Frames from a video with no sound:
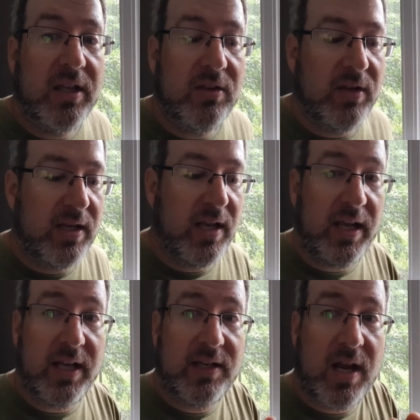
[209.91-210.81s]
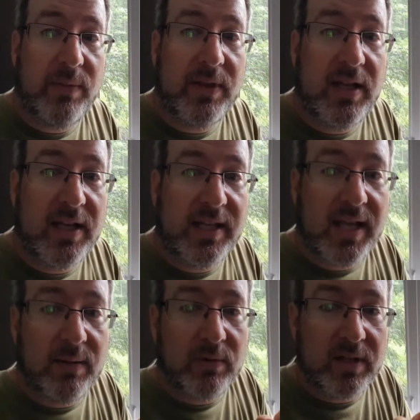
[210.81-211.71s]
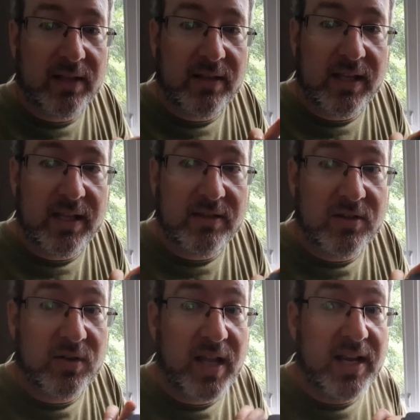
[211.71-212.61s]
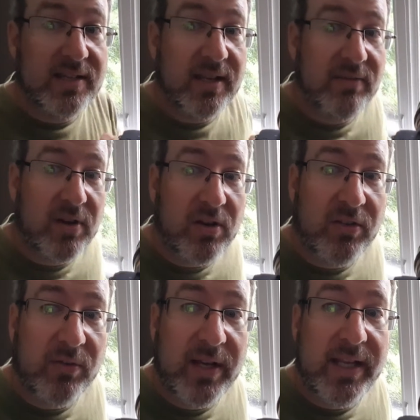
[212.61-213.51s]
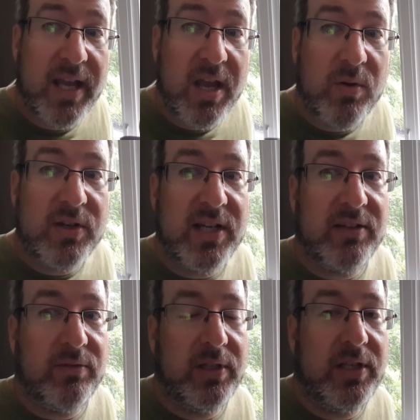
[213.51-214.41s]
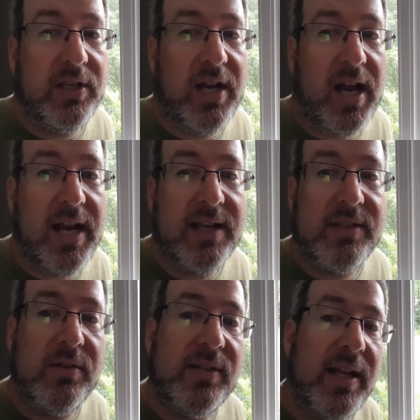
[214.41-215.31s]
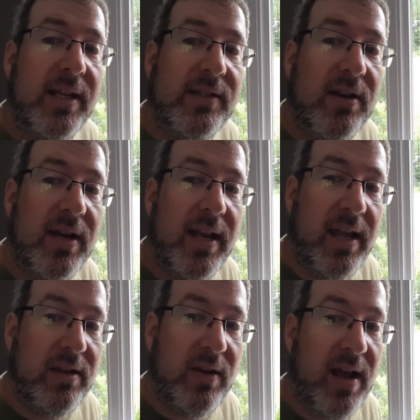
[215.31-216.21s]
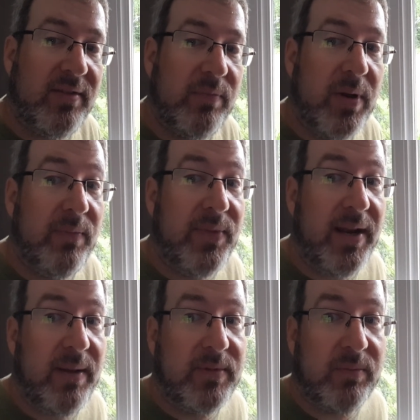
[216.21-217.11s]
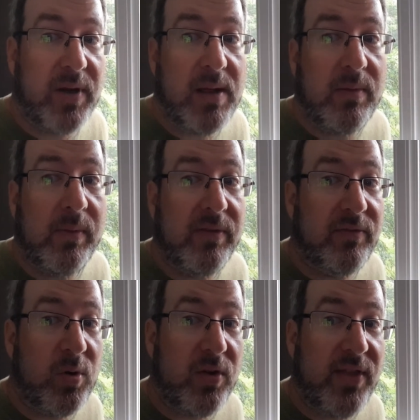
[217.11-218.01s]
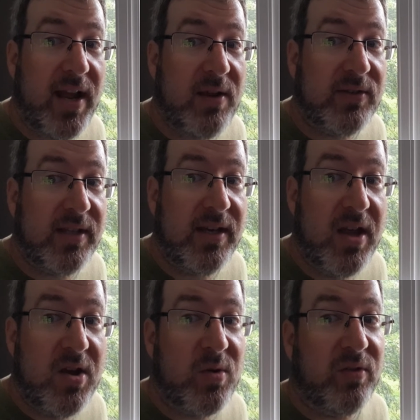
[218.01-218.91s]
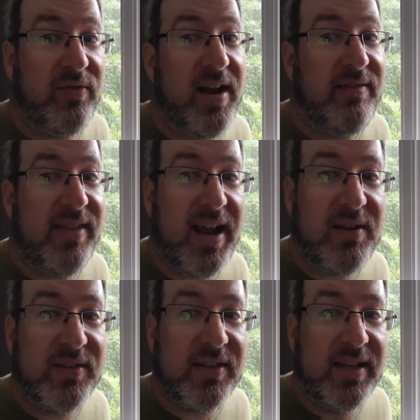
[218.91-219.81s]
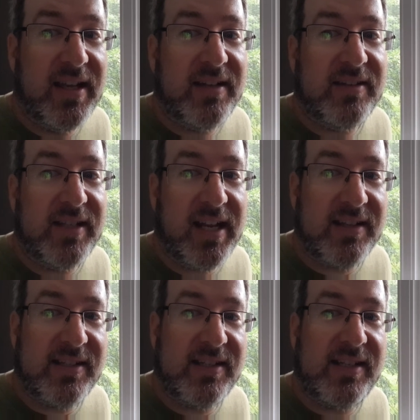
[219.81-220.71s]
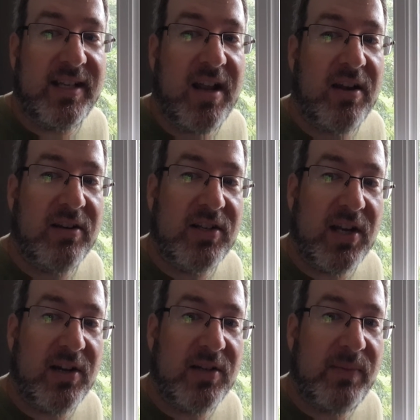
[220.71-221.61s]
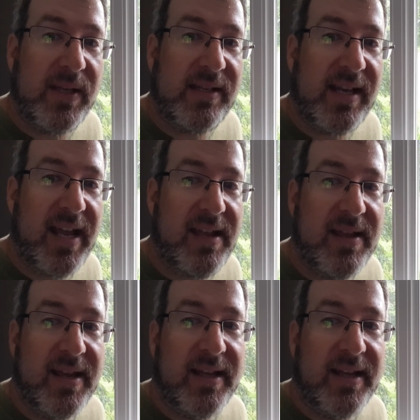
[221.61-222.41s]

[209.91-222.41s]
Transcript: You need a top of the line camera like the Sony a7R III, which has really good ISO settings on it, and you'd have to bump that up to probably 4,000 or 5,000 to get a 1600 shutter speed today.